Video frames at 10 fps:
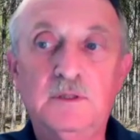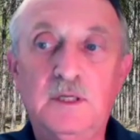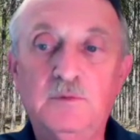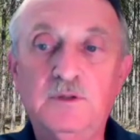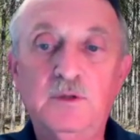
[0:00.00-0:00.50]

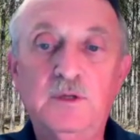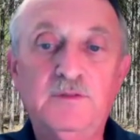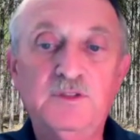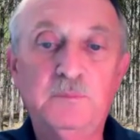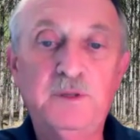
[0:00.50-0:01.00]
We do have
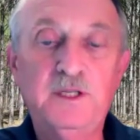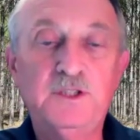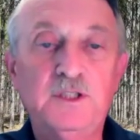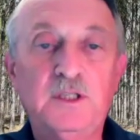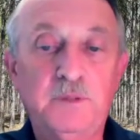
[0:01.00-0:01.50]
some
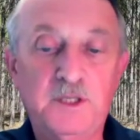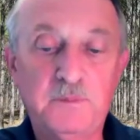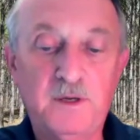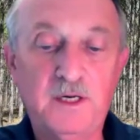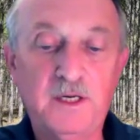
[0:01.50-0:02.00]
pitch
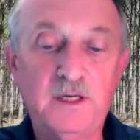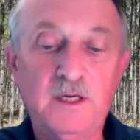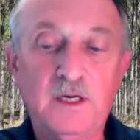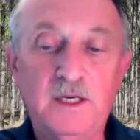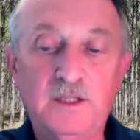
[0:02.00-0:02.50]
pine,
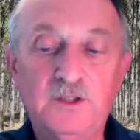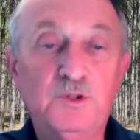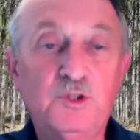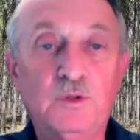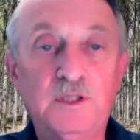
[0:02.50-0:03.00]
and some
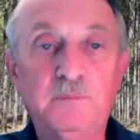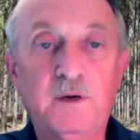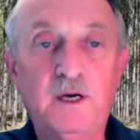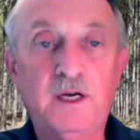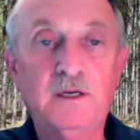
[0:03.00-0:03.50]
shortleaf
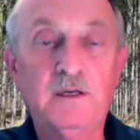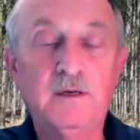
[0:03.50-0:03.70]
pine,